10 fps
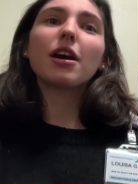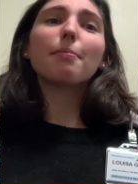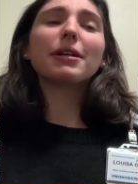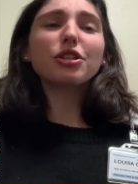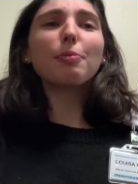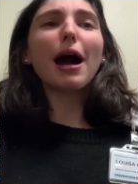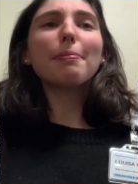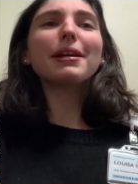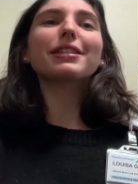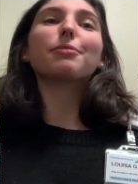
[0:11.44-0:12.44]
Muscle
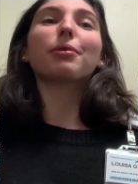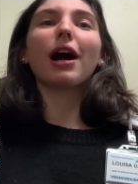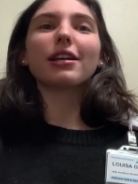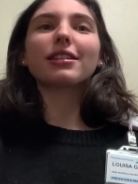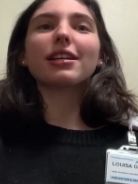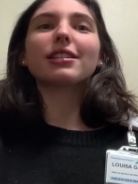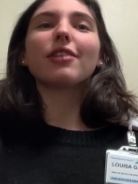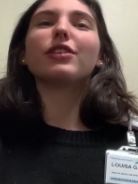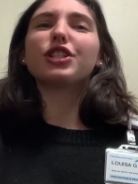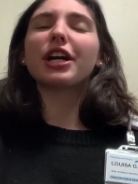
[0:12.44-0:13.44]
popping is the process
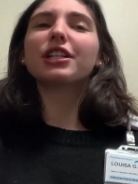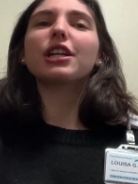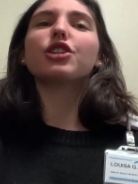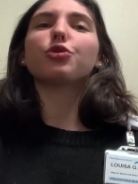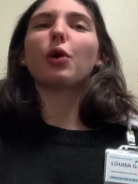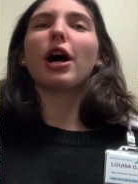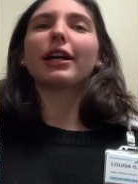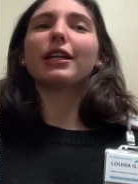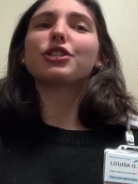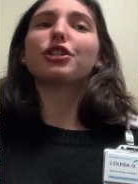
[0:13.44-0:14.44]
of injecting a drug
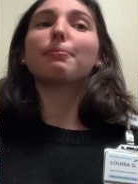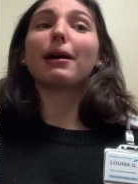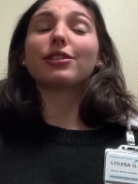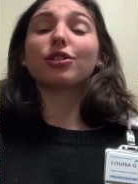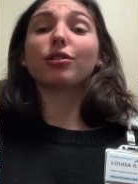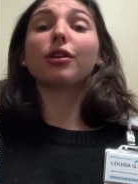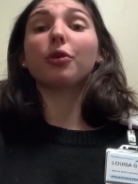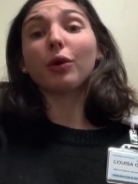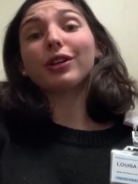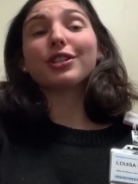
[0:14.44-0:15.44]
into your muscle in
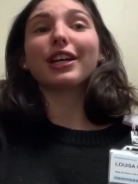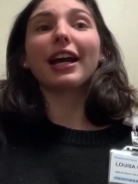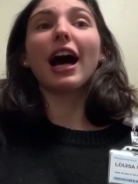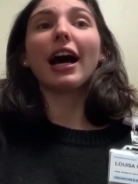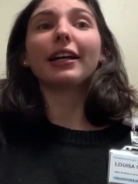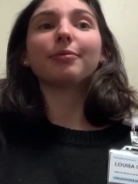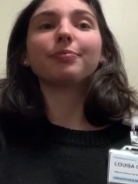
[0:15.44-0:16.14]
order to get high.